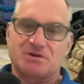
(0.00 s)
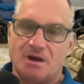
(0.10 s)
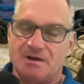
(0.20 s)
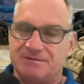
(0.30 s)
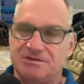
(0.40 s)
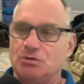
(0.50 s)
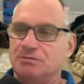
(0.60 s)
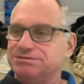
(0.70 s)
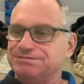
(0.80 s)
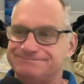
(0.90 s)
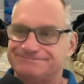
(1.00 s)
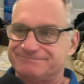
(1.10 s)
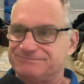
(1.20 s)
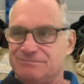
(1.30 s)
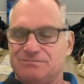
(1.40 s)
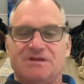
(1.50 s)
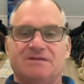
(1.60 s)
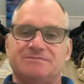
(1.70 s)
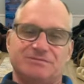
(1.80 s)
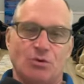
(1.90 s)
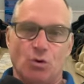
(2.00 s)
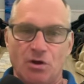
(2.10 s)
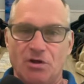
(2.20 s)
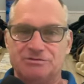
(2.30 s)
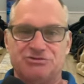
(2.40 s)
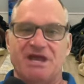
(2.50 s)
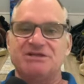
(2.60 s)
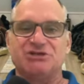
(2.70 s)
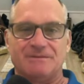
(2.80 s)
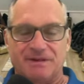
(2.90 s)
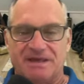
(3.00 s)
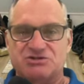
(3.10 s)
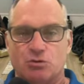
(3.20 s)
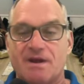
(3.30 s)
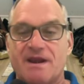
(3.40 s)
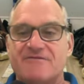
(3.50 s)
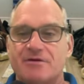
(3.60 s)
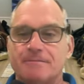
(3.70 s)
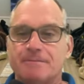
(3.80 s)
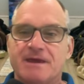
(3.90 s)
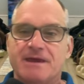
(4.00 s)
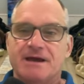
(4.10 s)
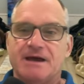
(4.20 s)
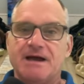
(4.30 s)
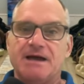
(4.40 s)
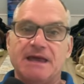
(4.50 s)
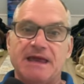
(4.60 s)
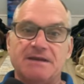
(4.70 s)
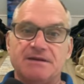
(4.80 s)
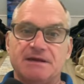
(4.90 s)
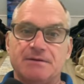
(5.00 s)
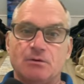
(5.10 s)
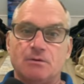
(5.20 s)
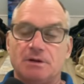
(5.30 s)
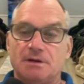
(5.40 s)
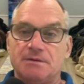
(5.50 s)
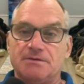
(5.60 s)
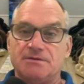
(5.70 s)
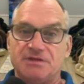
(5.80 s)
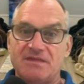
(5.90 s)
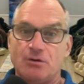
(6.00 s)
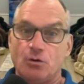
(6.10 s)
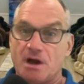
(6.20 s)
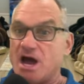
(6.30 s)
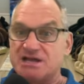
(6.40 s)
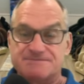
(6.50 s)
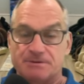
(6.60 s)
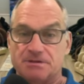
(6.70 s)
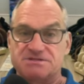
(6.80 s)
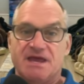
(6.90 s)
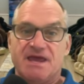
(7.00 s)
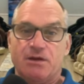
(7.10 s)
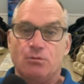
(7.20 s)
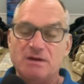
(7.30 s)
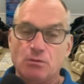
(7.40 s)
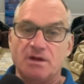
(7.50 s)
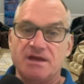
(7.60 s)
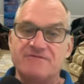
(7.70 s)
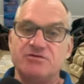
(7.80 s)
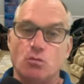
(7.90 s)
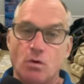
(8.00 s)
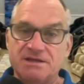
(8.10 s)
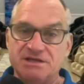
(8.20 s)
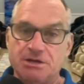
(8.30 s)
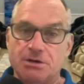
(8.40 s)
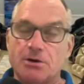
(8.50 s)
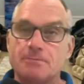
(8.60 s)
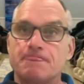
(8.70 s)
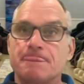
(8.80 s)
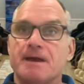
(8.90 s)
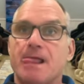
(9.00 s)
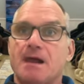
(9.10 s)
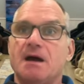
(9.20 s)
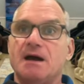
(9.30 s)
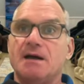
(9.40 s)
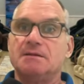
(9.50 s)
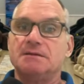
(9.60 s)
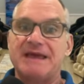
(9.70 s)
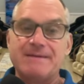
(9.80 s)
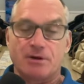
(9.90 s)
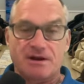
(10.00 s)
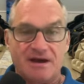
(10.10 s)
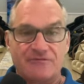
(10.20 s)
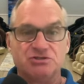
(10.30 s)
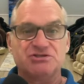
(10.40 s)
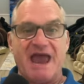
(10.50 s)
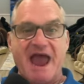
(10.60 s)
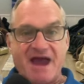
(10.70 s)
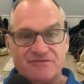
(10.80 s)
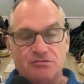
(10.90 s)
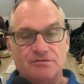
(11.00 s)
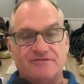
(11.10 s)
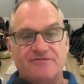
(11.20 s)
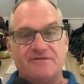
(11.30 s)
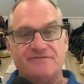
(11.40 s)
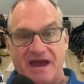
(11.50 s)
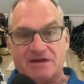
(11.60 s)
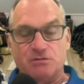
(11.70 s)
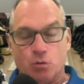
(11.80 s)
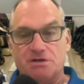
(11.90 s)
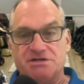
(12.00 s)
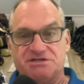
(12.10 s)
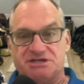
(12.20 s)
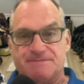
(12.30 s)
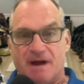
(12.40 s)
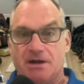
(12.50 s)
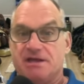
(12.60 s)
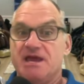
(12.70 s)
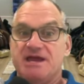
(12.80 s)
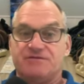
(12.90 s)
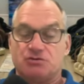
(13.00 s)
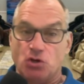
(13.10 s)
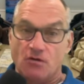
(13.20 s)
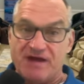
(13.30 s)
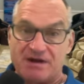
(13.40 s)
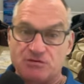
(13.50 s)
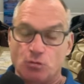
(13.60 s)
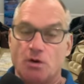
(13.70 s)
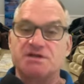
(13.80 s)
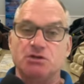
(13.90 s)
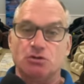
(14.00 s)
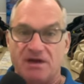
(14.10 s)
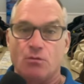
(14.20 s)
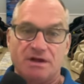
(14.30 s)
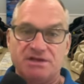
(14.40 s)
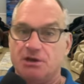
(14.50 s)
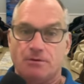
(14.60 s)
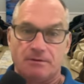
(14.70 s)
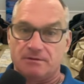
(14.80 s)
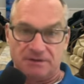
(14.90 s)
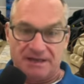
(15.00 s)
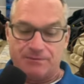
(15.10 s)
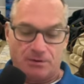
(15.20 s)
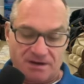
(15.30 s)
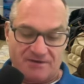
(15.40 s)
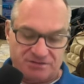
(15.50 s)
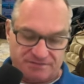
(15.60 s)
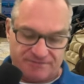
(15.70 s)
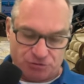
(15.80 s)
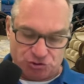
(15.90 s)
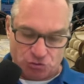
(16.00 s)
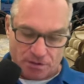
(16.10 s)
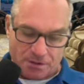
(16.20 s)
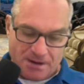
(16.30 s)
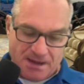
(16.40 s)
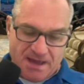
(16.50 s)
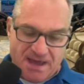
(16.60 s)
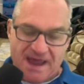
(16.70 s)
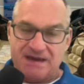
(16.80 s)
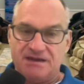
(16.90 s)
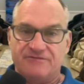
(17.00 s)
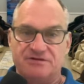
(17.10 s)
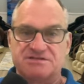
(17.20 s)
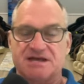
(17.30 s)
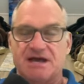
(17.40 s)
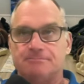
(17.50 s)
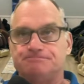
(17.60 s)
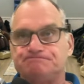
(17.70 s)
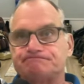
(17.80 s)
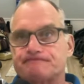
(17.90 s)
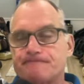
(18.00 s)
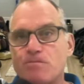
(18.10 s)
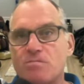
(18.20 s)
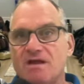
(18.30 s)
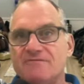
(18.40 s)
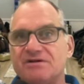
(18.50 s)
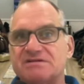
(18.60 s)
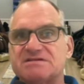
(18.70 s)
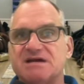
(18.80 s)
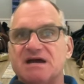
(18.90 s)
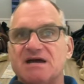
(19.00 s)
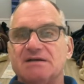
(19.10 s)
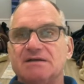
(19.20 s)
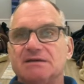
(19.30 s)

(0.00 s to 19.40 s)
uh, you know oil changing place or whatever, uh, and uh, that or hospitals, and we will give you one year uh, labor coverage after the f- factory warranty is expired. If there's no factory warranty, you'll get one year labor coverage for sure. And if it's uh, if it's uh,